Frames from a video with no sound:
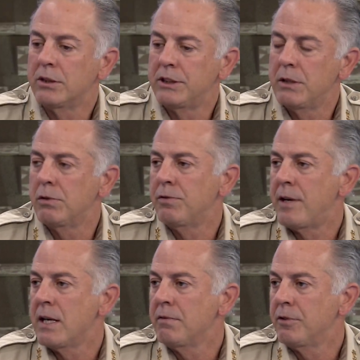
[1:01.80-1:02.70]
civil
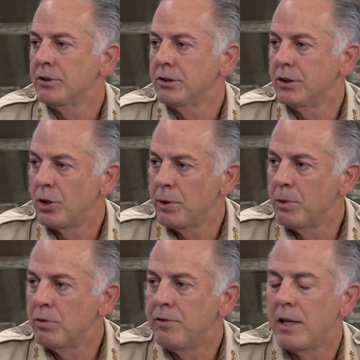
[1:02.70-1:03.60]
fine versus a
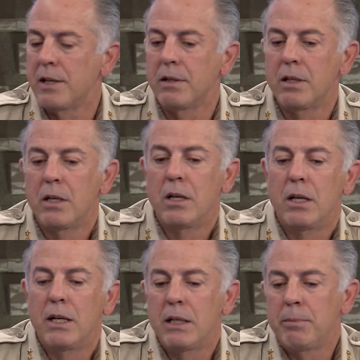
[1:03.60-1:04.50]
criminal fine, right.
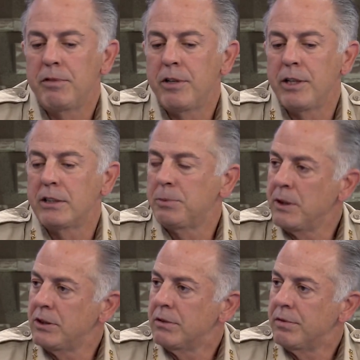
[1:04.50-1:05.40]
and it could be very
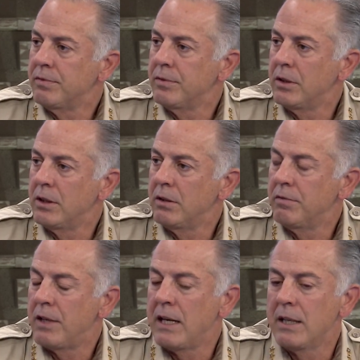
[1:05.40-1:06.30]
expensive in,
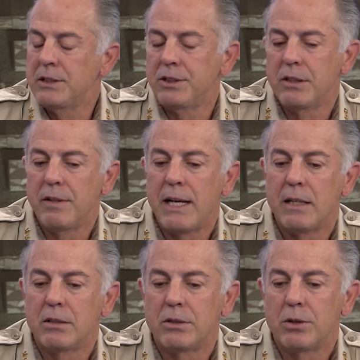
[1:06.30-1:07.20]
in, violation of
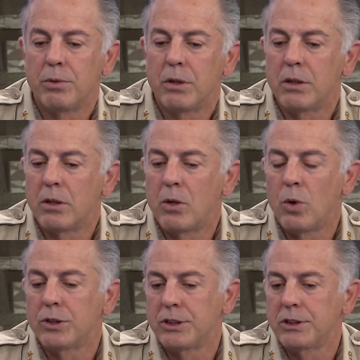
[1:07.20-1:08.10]
that. So the
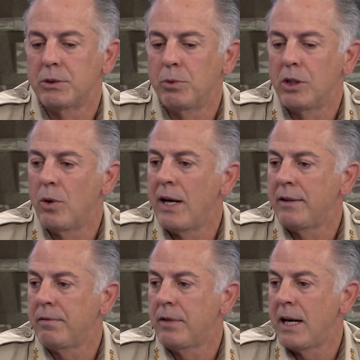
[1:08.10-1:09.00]
court system would go
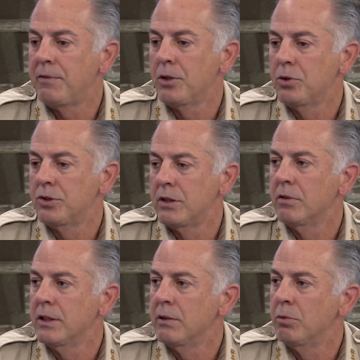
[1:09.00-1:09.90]
at, after you
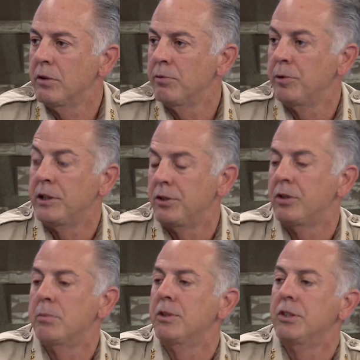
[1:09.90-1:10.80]
civilly if we
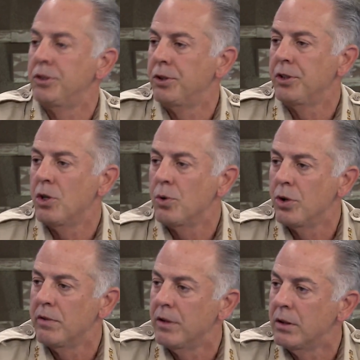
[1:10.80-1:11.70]
determine that you're the
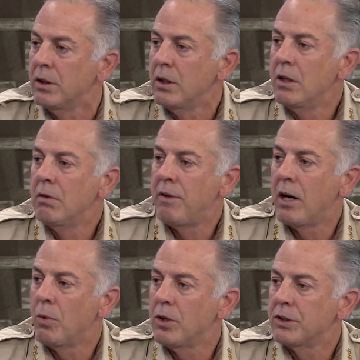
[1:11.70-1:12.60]
owner of the
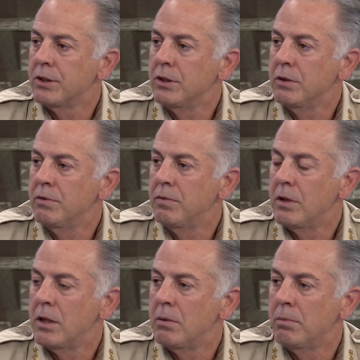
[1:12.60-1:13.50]
fireworks and you've
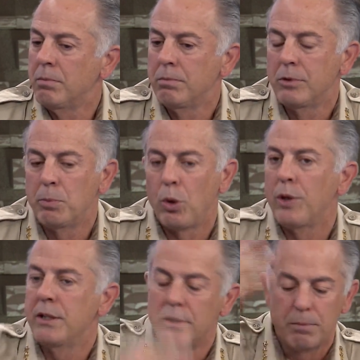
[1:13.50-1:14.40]
um,
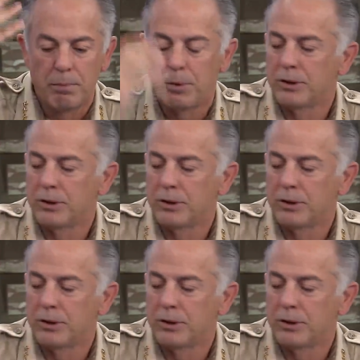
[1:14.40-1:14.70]
deployed them